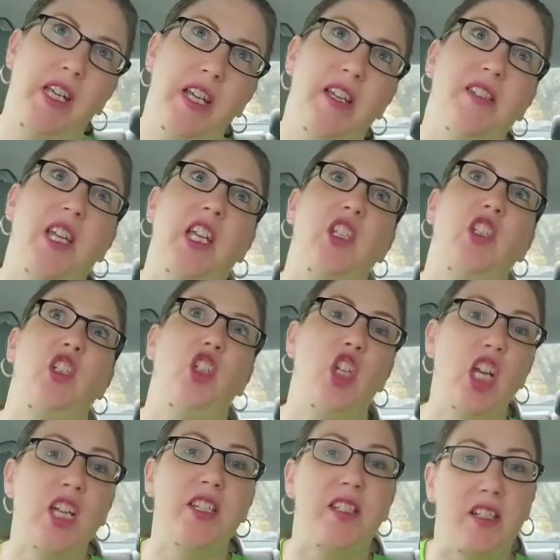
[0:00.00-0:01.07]
because I
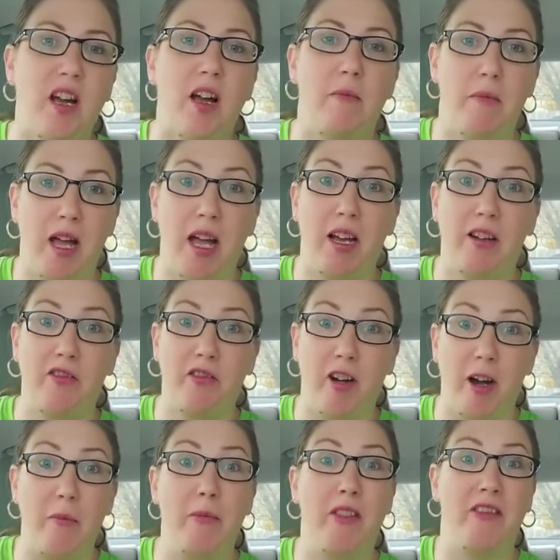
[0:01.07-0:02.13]
just got back
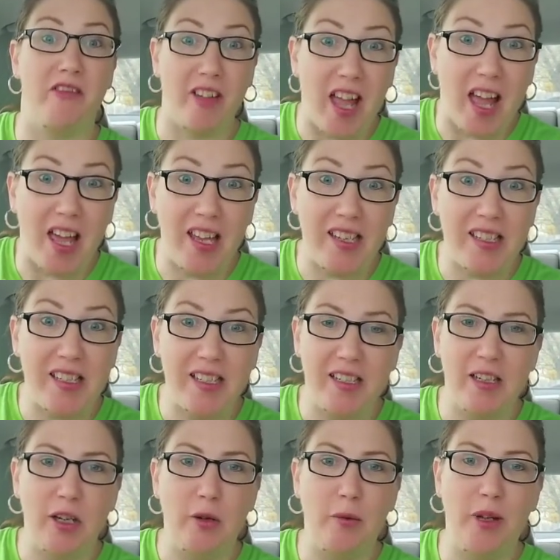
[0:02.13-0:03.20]
from the vet
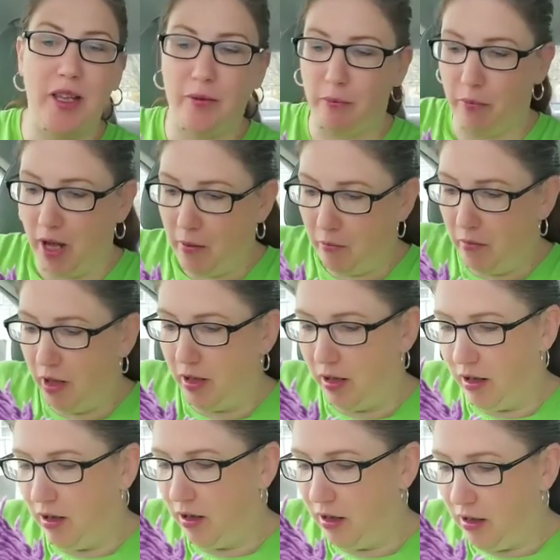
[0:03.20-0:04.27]
with
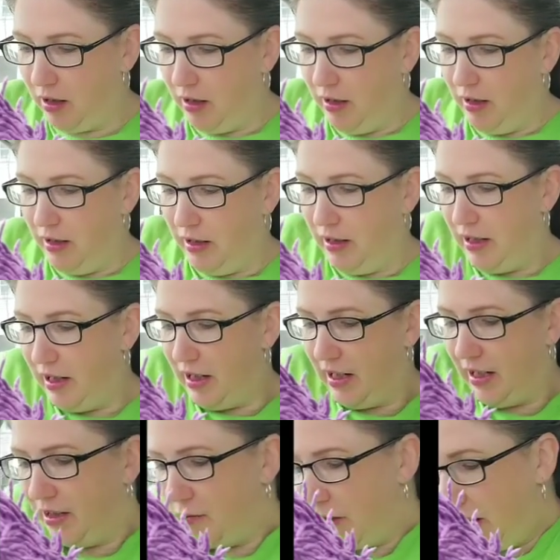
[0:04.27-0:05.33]
Bumble.
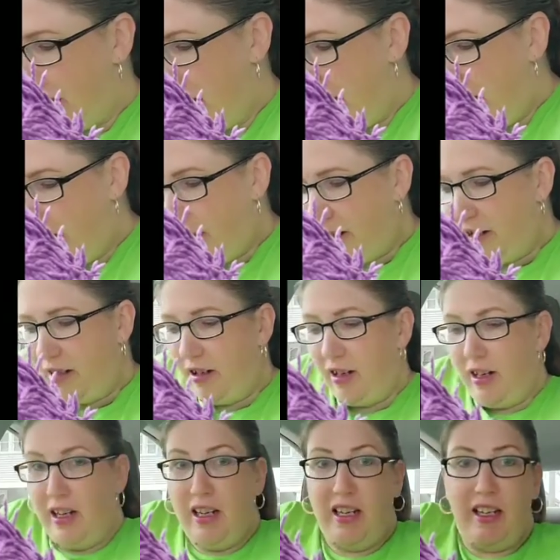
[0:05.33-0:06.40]
He's right here.
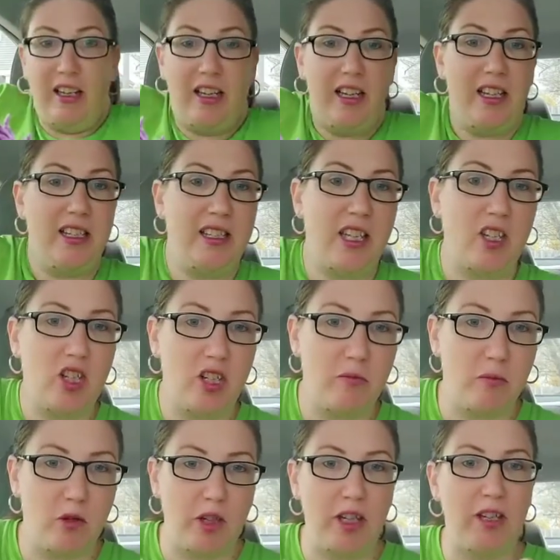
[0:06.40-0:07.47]
He's such a
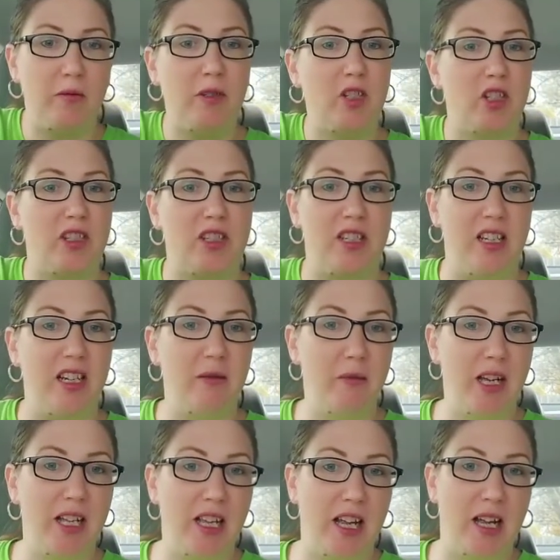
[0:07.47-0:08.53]
good boy. He was just sitting in
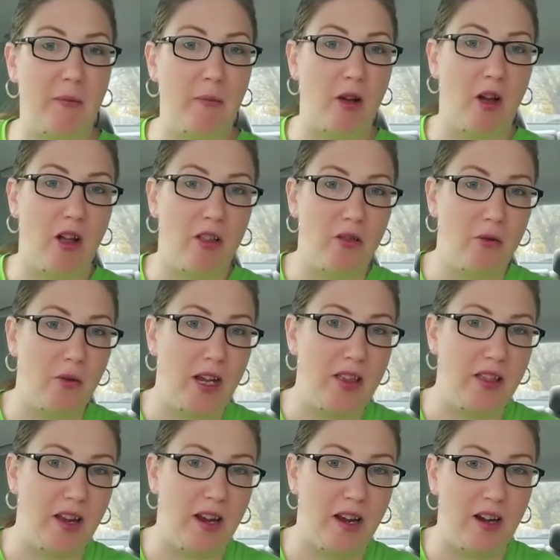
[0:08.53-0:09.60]
my lap all the way
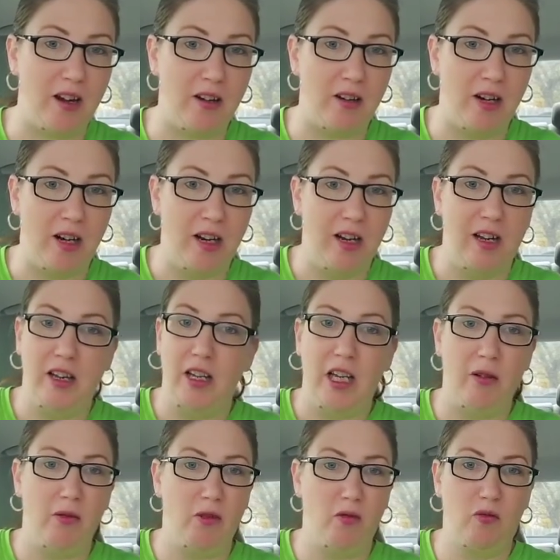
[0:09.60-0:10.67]
there.
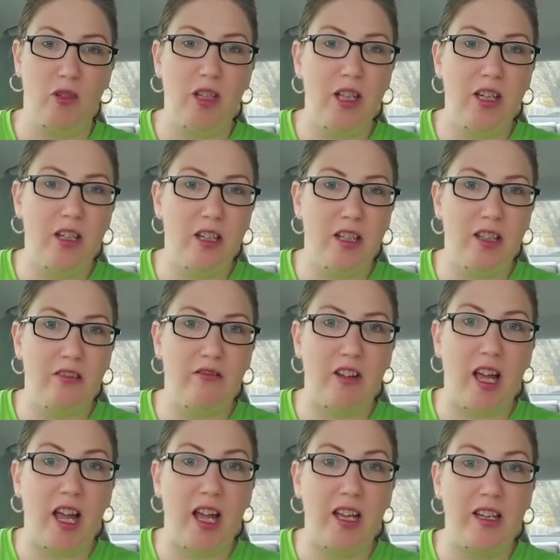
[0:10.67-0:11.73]
He was really good at the
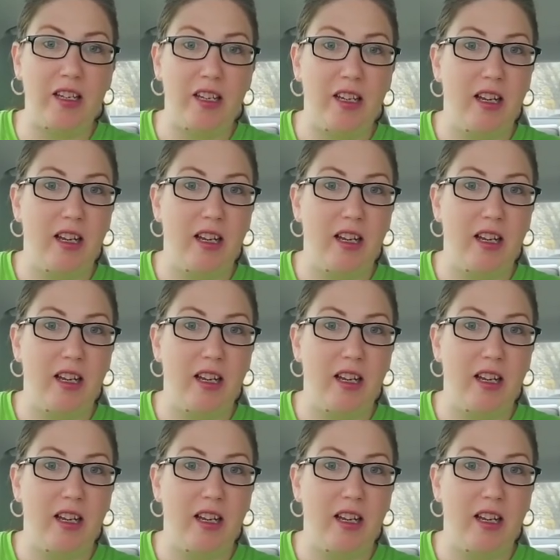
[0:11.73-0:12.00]
vet.